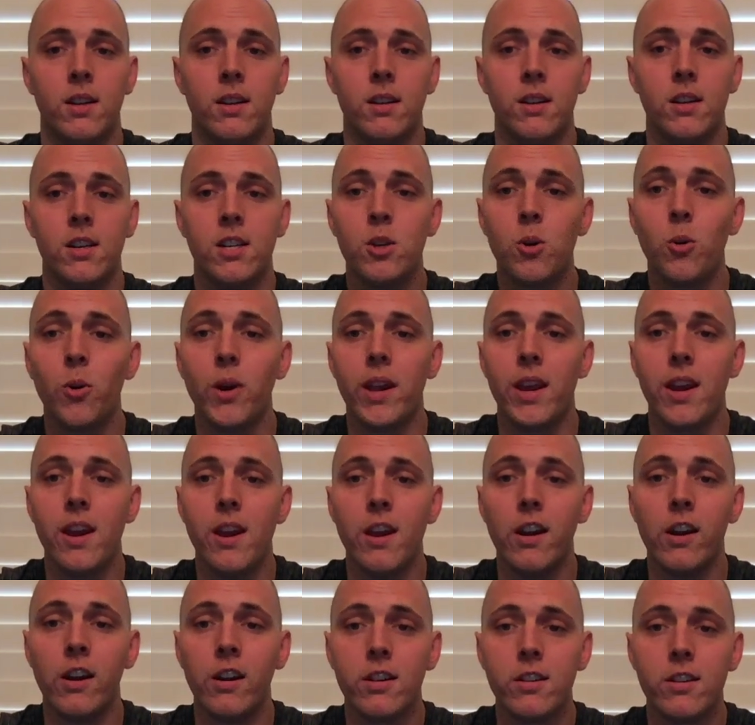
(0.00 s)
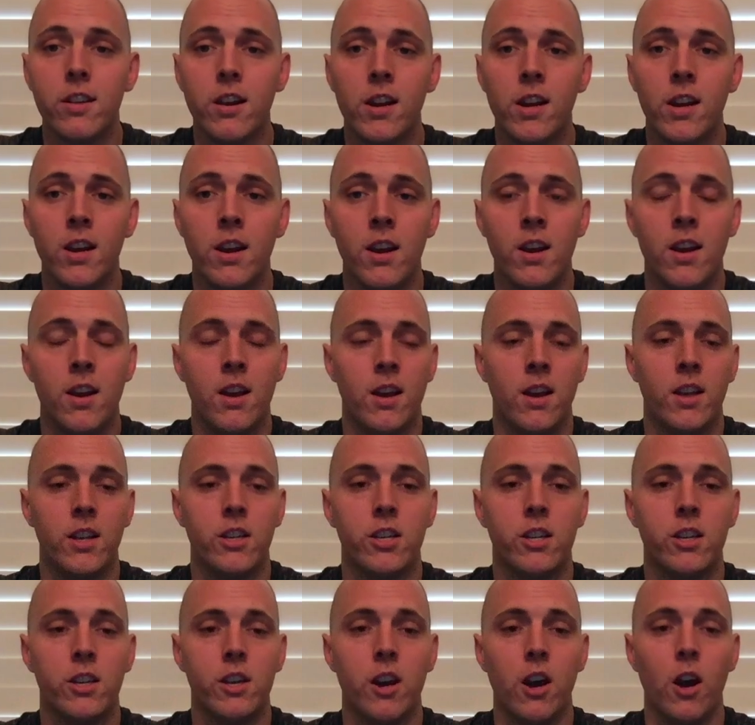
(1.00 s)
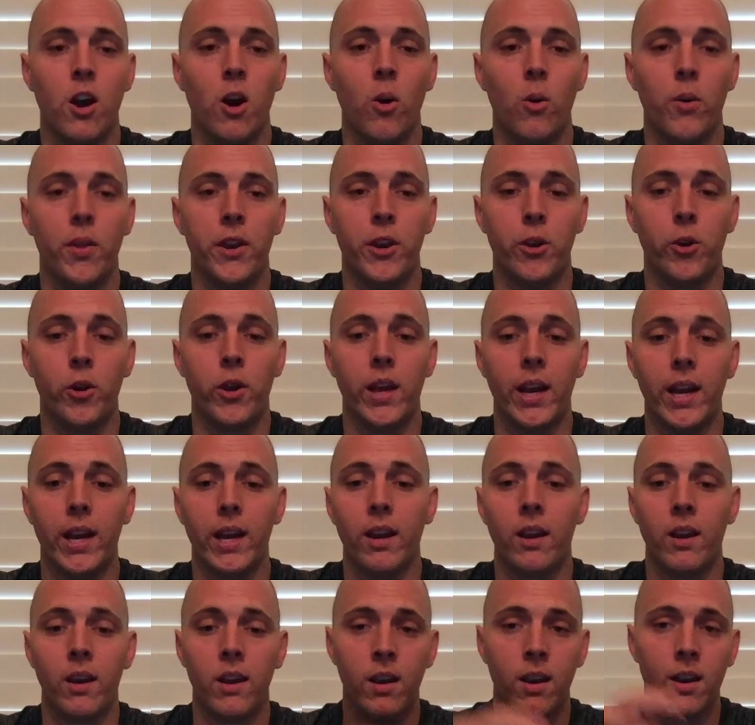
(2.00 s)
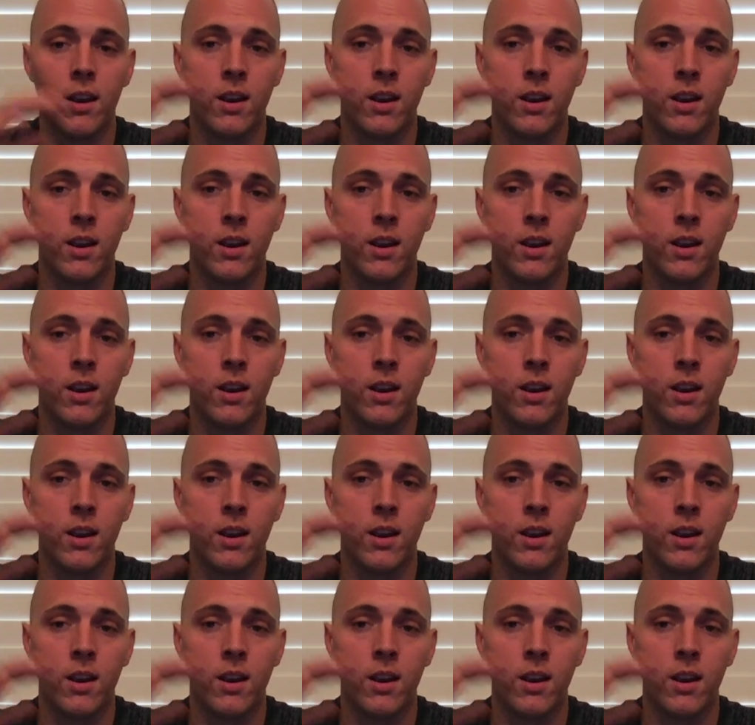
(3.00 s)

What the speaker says: 20 years to know that you're getting